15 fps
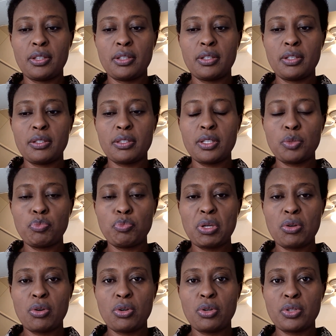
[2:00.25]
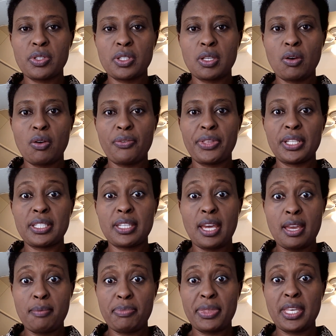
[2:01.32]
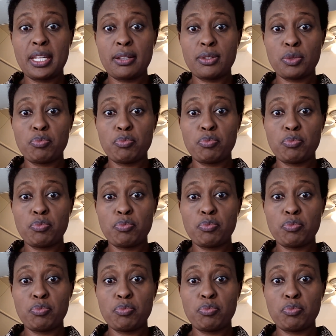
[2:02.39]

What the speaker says: is it because of the time that I was